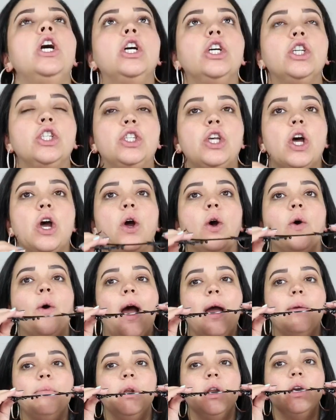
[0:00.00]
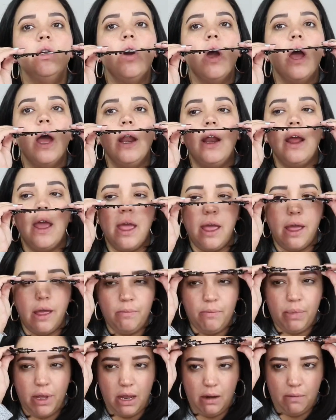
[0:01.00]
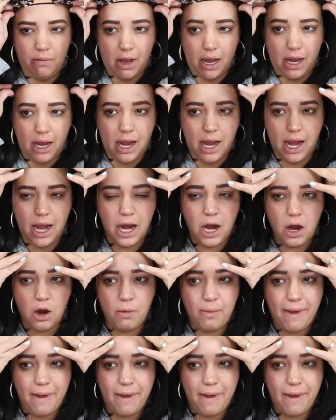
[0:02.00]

So I'm gonna go ahead and pin my hair